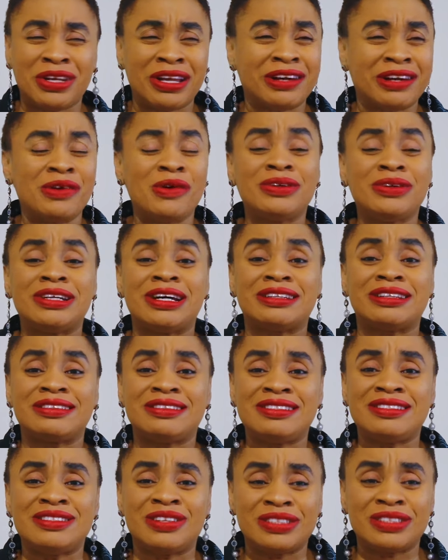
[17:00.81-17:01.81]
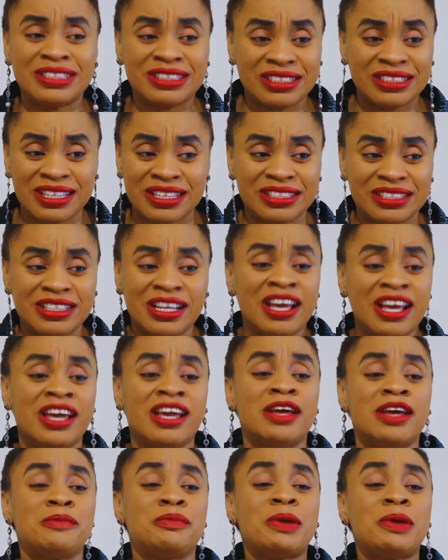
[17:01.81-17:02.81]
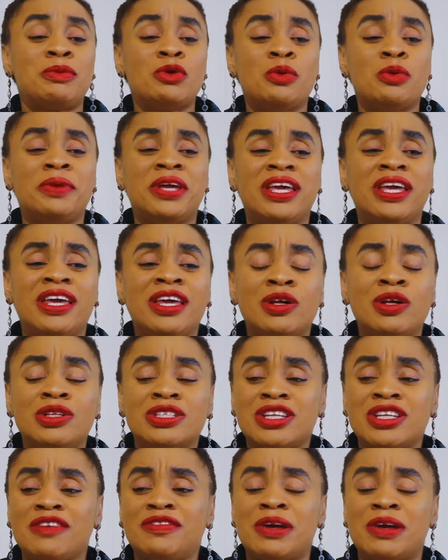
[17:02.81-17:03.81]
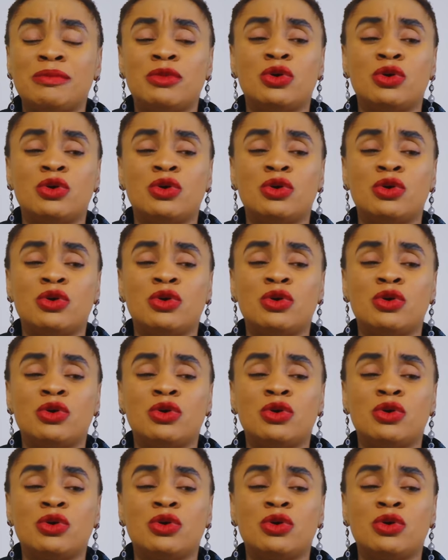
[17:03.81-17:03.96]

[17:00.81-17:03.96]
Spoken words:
Like, all that nonsense. People will be ill, instead of them